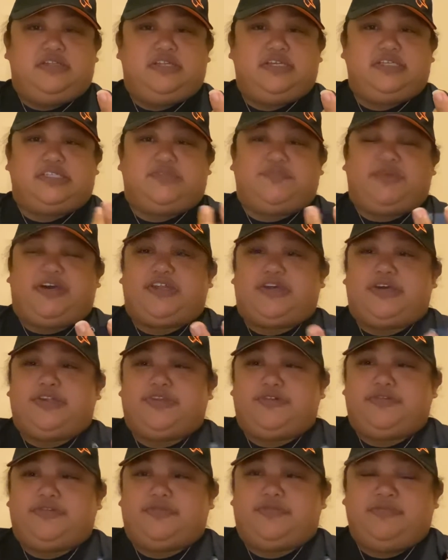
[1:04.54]
think it's about
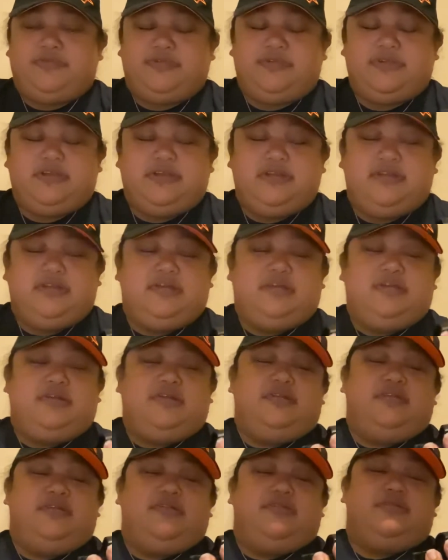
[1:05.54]

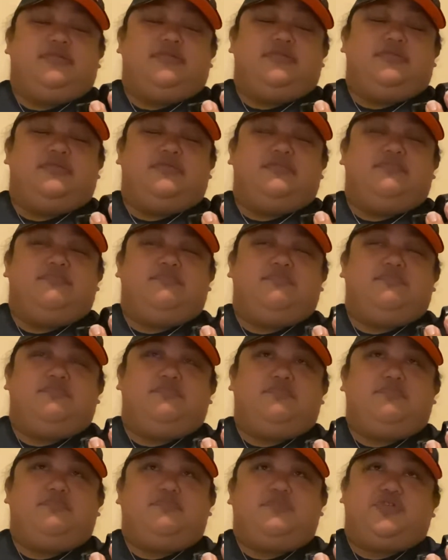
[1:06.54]

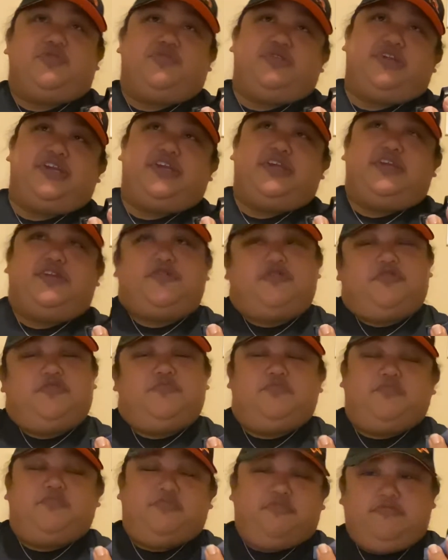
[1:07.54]
130
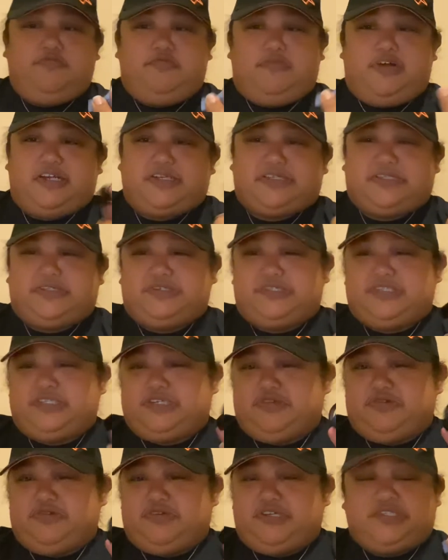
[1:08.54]
bucks or
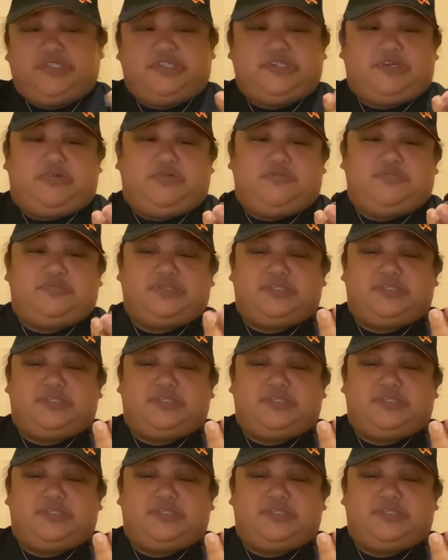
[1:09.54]
so on its own.